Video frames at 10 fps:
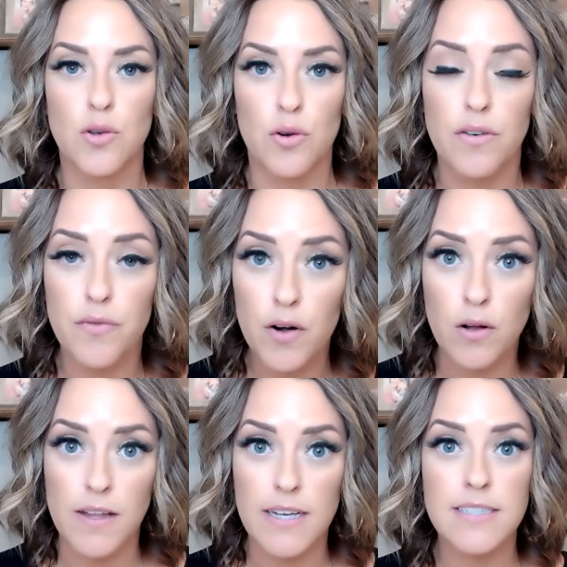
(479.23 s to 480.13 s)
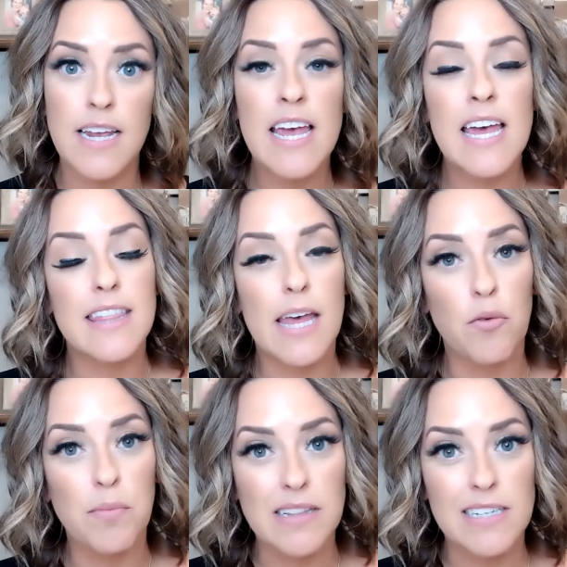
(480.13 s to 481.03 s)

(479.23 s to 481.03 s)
your referral list. They will be